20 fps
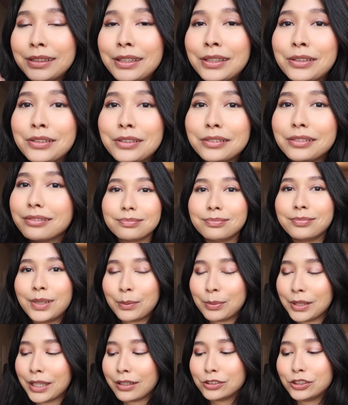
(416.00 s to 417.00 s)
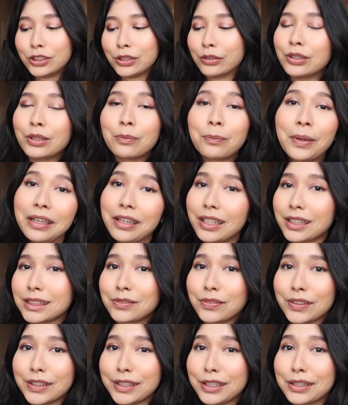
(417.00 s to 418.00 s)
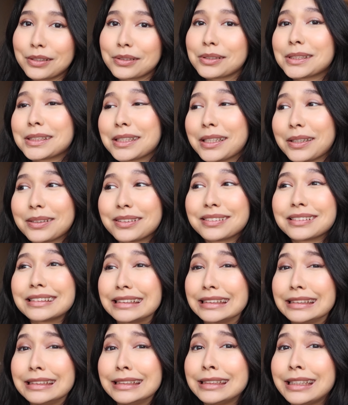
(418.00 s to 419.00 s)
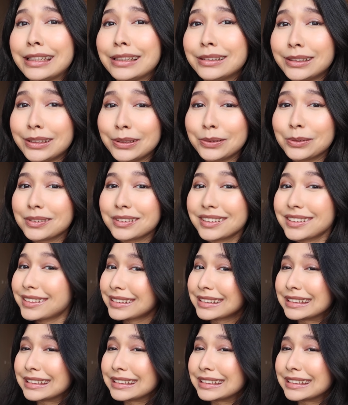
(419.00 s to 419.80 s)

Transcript: you know, maybe I'll show you my next video, so stay tuned.